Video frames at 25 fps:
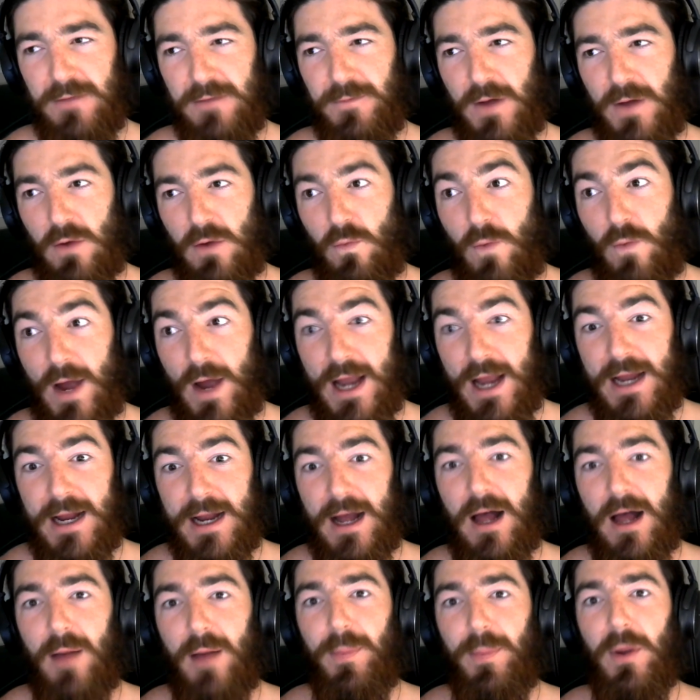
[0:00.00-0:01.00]
If I wake
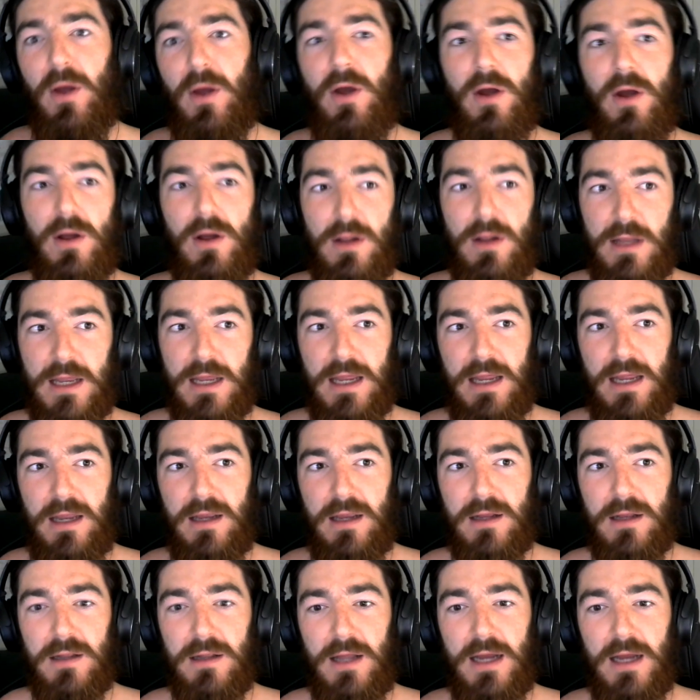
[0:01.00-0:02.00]
up
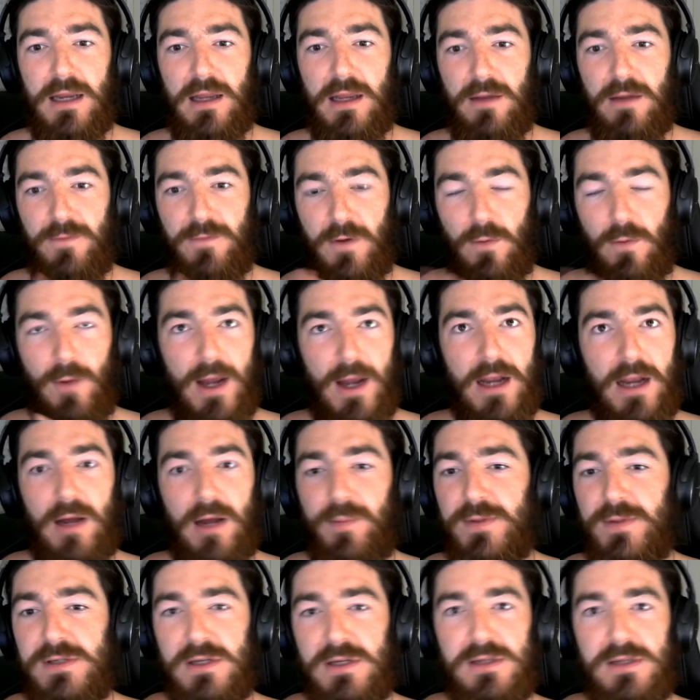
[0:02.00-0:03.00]
early, like if I wake
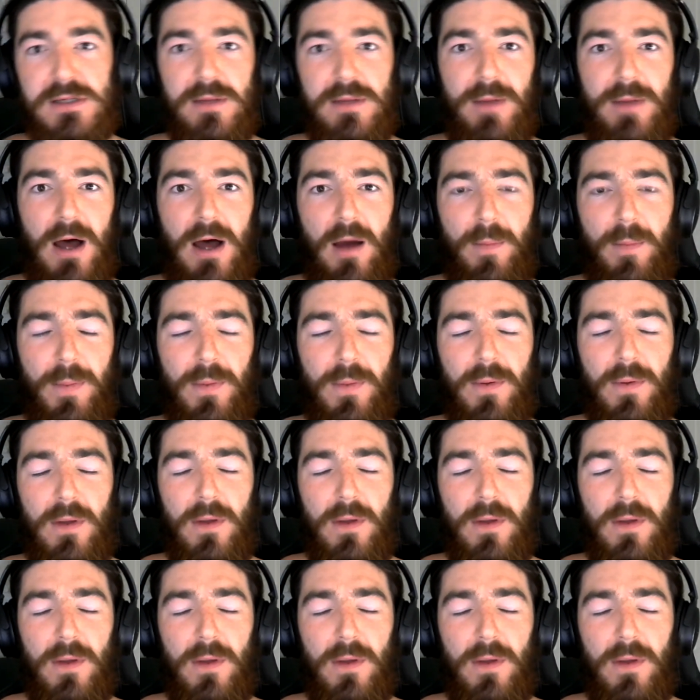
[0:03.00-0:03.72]
up as soon as I'm up,